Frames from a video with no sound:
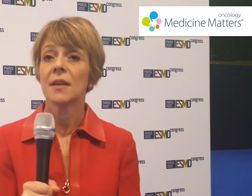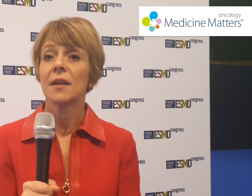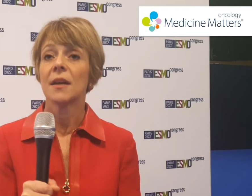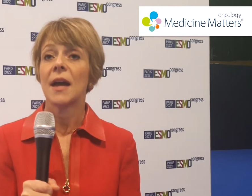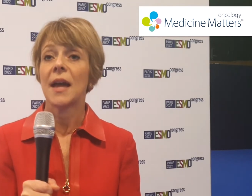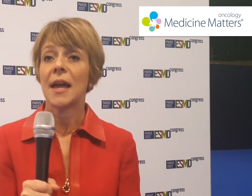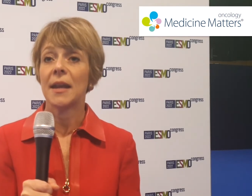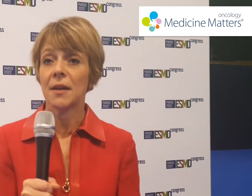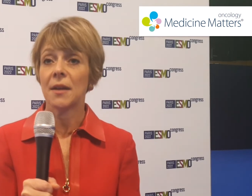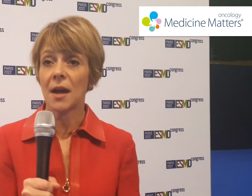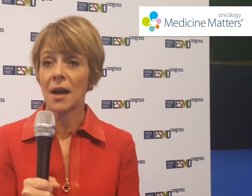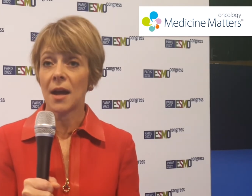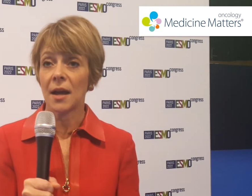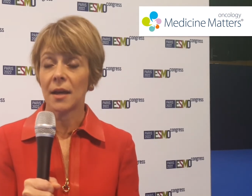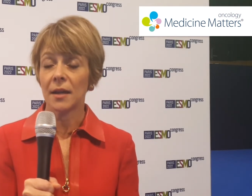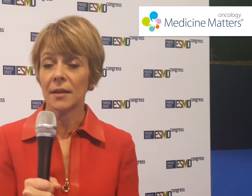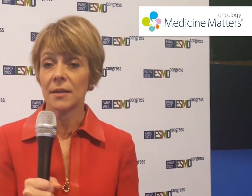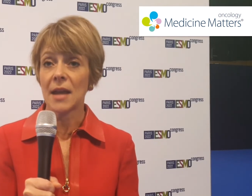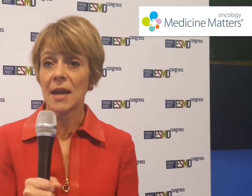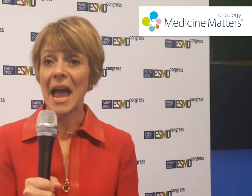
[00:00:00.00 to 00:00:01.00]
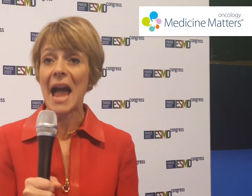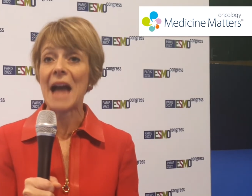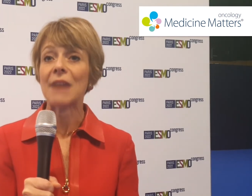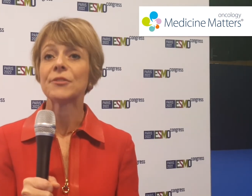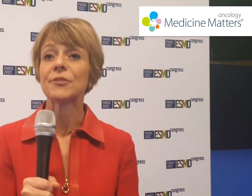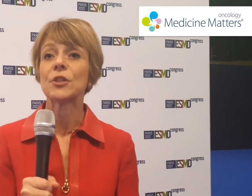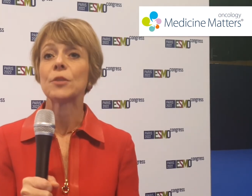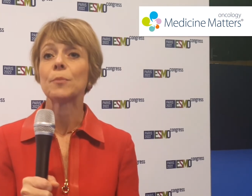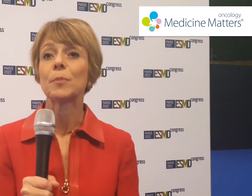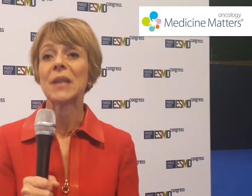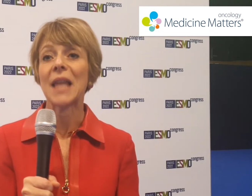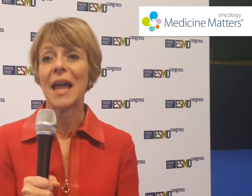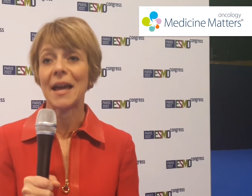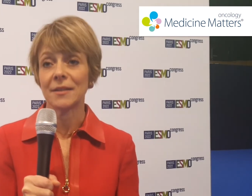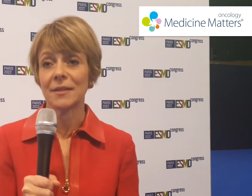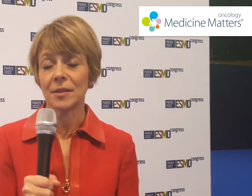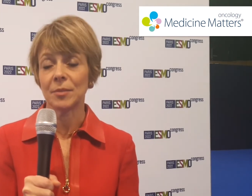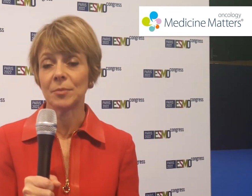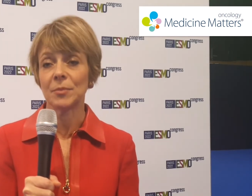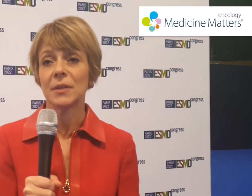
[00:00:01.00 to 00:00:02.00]
and after
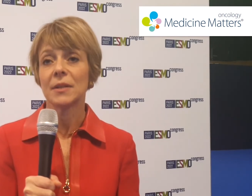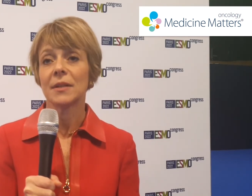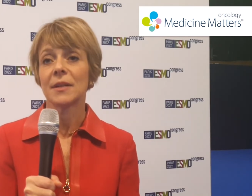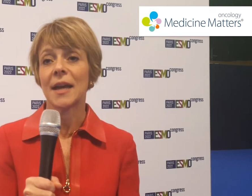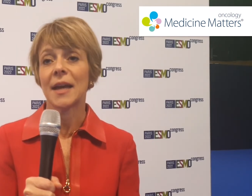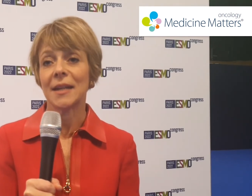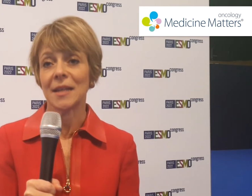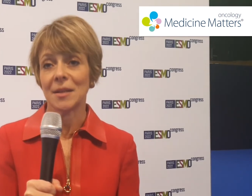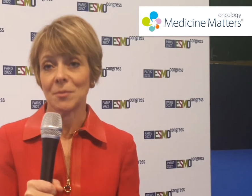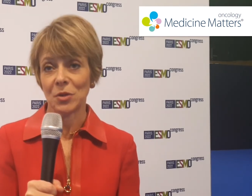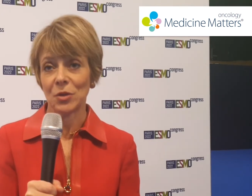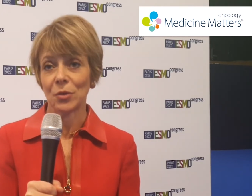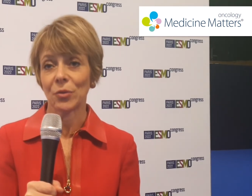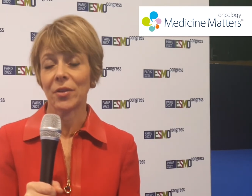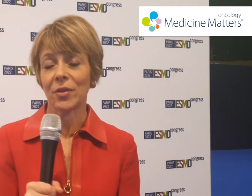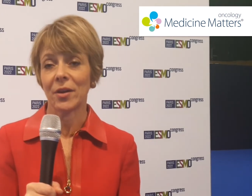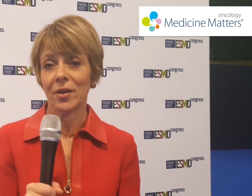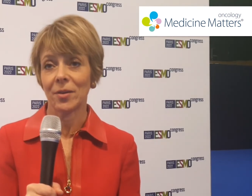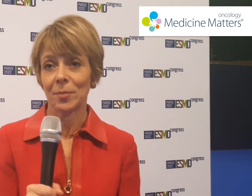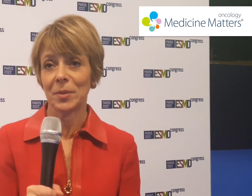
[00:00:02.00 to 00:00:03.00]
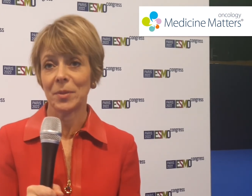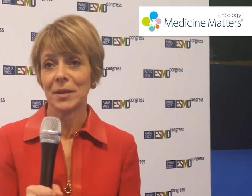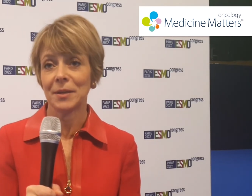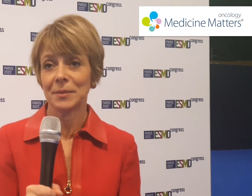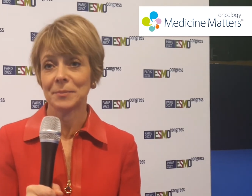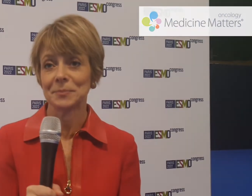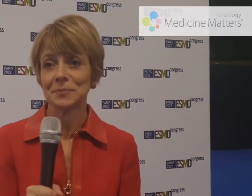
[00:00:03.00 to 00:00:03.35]
platinum and immunotherapy.